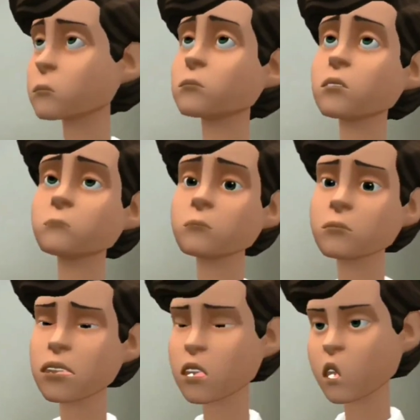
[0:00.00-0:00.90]
Who,
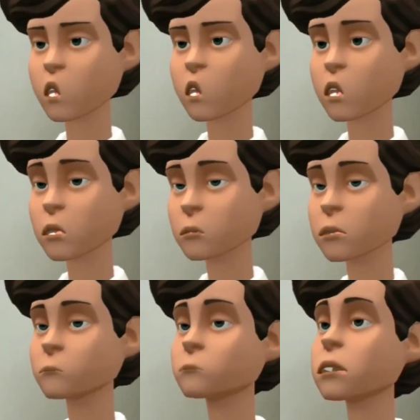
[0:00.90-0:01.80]
Spencer, who cares
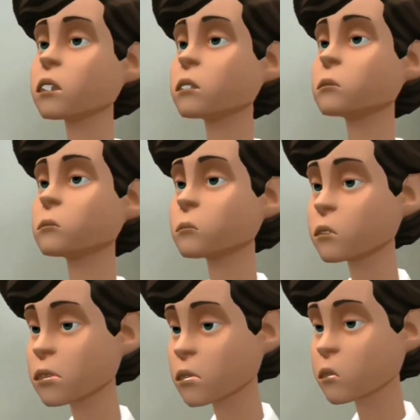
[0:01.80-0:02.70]
what Adam said?
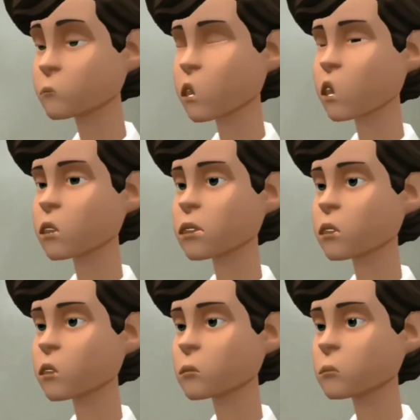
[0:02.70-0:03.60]
because uh, he was using
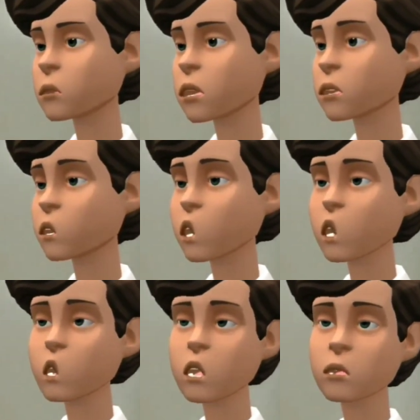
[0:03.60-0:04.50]
you, it doesn't mean we're
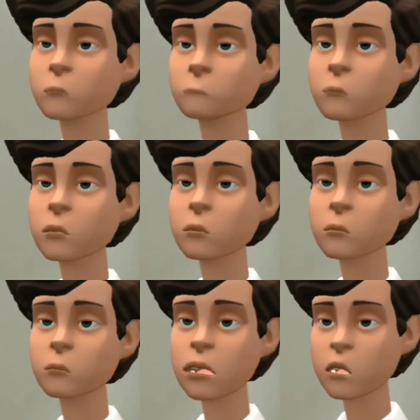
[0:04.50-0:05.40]
still friends.
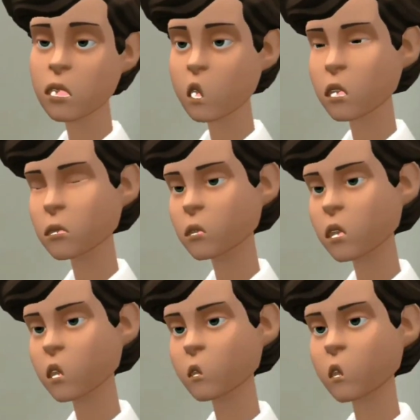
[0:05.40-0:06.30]
I know it might say
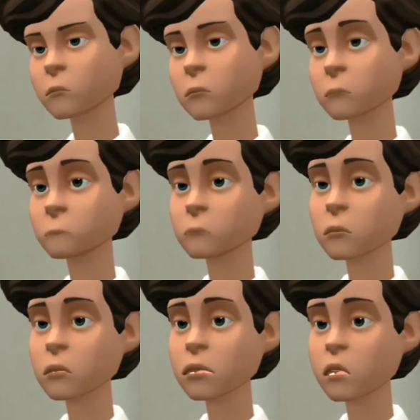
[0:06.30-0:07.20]
a lot from a friend or a
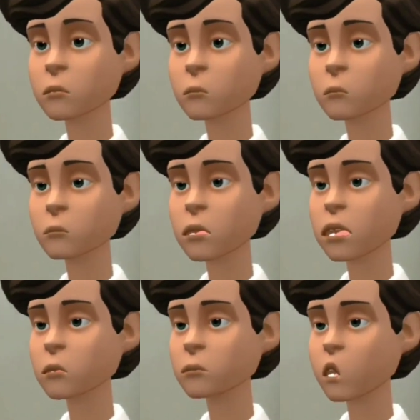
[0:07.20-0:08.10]
friend, but
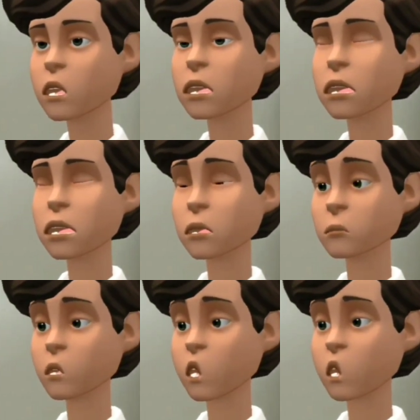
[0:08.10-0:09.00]
still, Spencer,
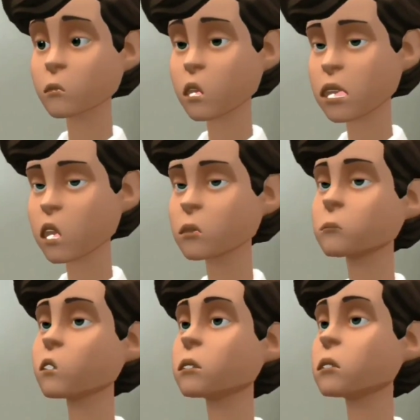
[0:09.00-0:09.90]
you're worth it
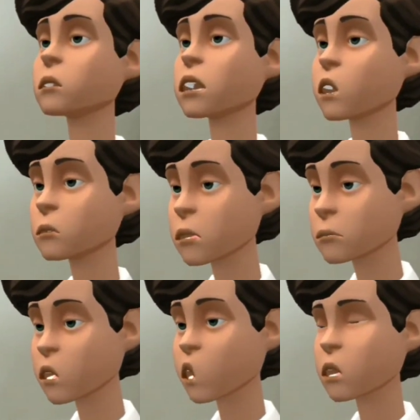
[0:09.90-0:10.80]
and you just don't
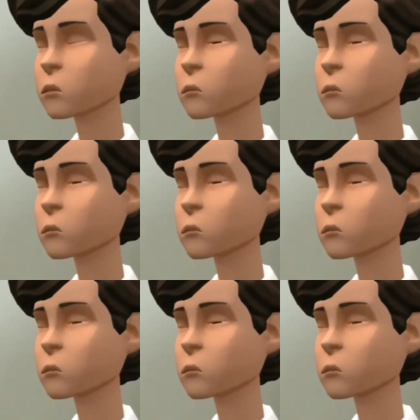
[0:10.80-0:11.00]
know it yet.